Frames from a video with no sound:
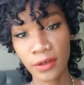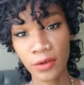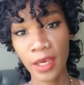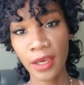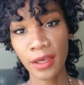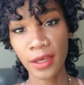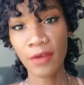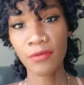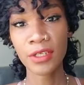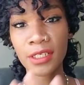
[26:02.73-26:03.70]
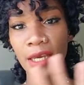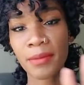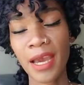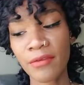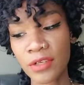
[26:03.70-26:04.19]
Okay, every
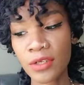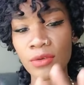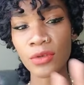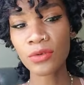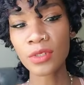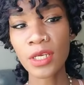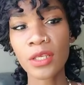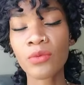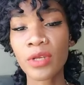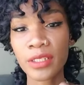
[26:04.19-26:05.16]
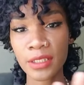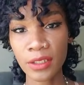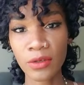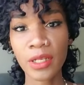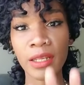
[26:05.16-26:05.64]
time after you use it, you want to
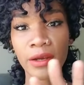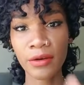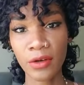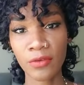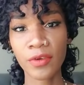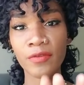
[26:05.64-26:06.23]
still clear it off.